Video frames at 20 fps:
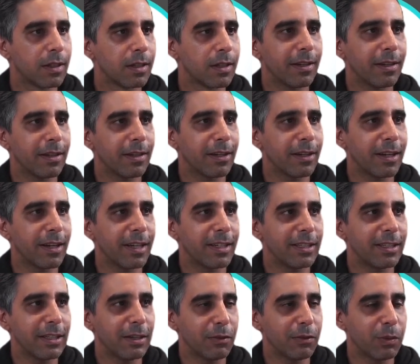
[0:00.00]

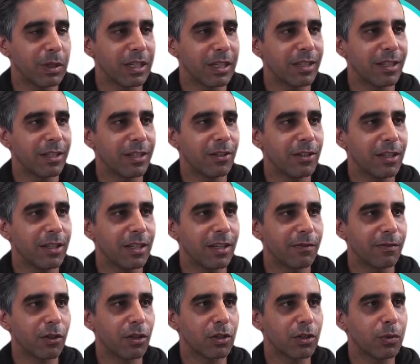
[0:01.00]
And when you click on it,
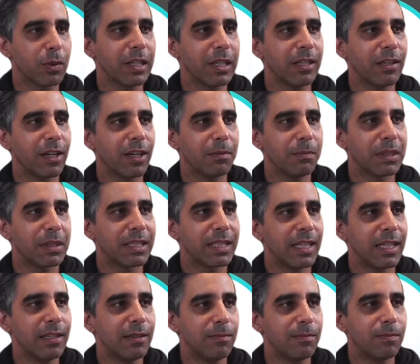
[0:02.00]
I've got
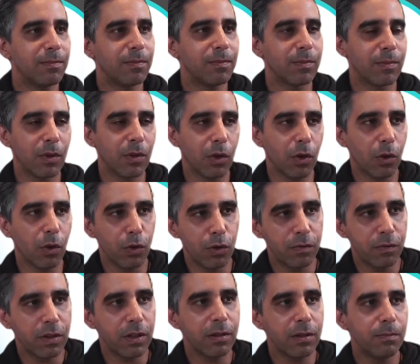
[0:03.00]
29%
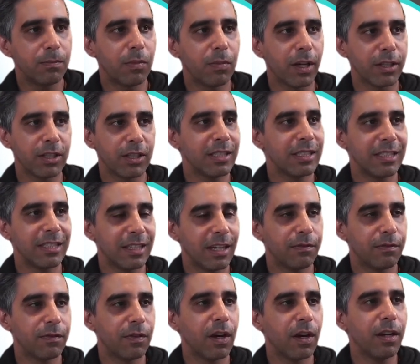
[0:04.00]
over. I just need to
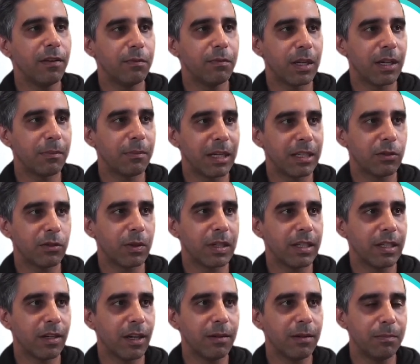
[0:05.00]
have 5, but I'm at 29